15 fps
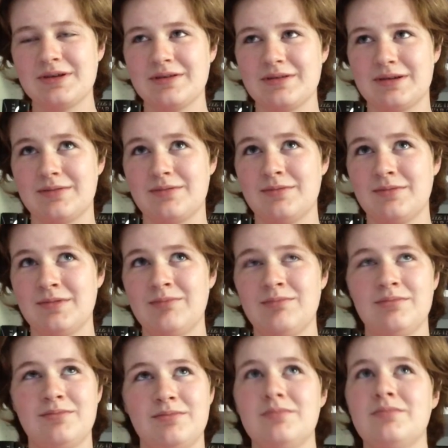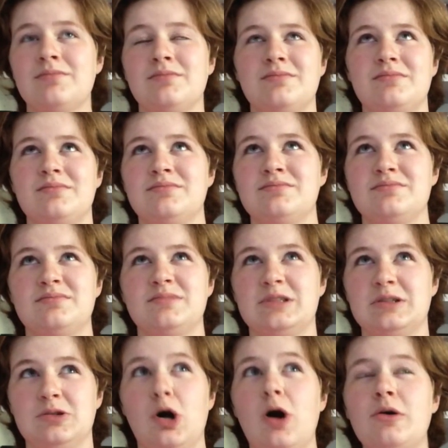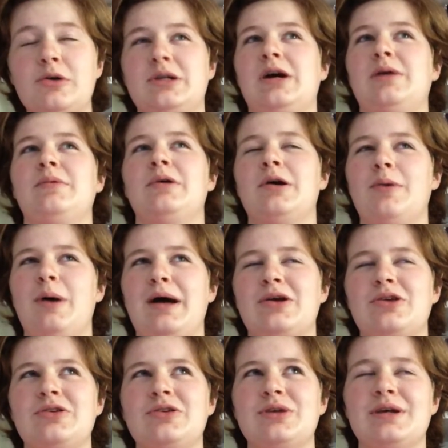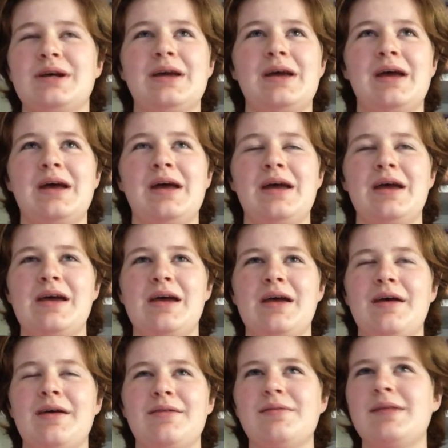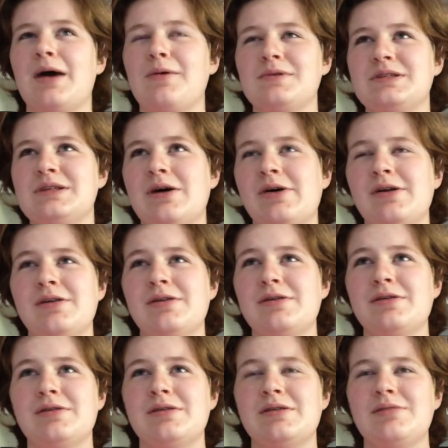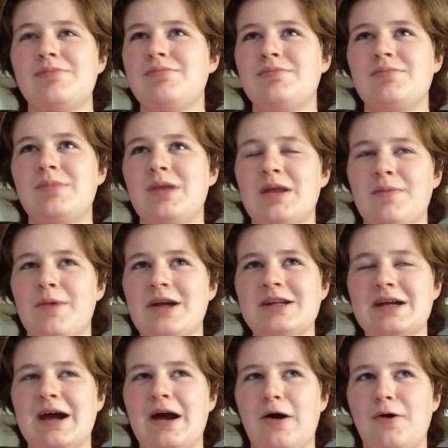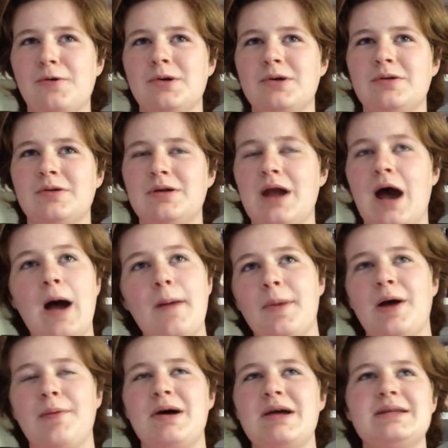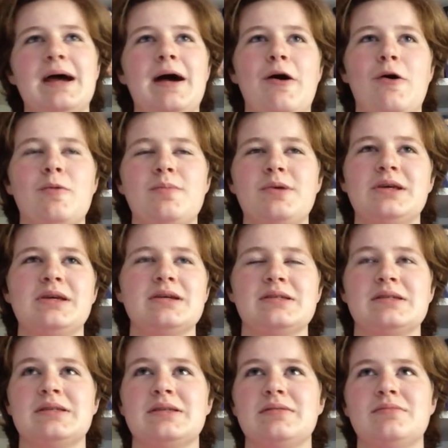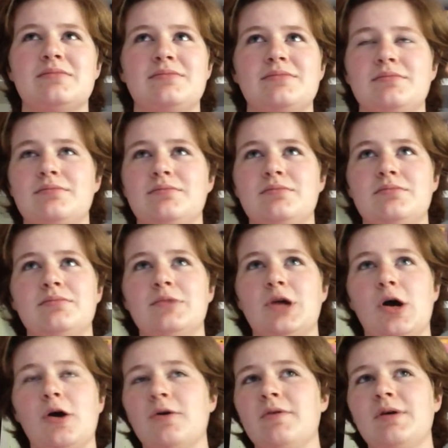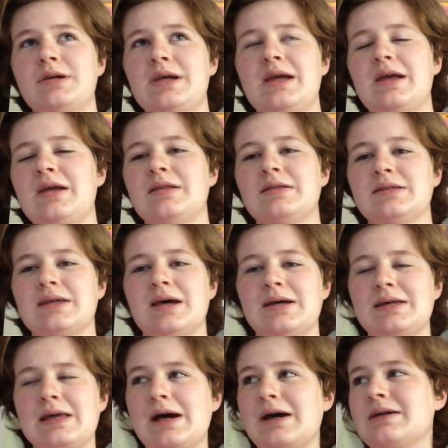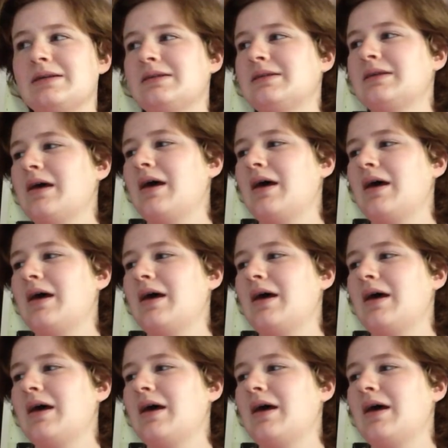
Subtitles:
like a long time ago actually, that was done in my town. Not by my town because hurricanes, I guess.